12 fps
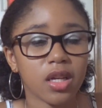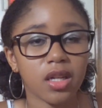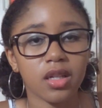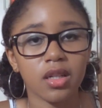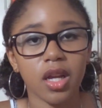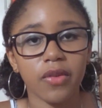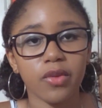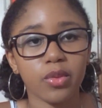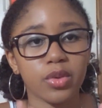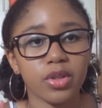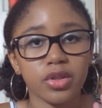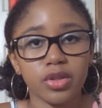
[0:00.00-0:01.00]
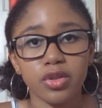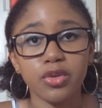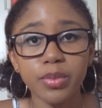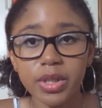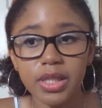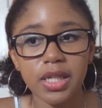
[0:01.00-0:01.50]
and everyone's too
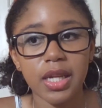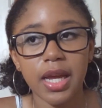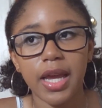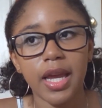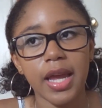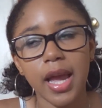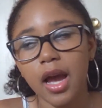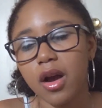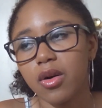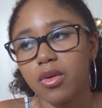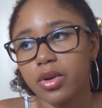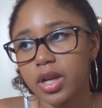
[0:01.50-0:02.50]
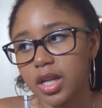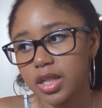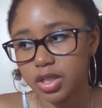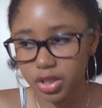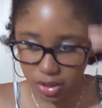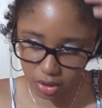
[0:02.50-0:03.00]
busy to hang out, and
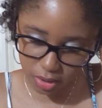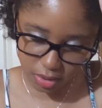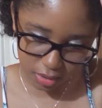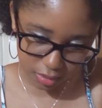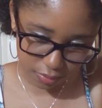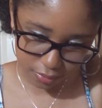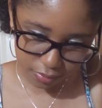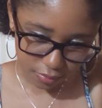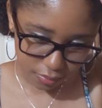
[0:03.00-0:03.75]
it's just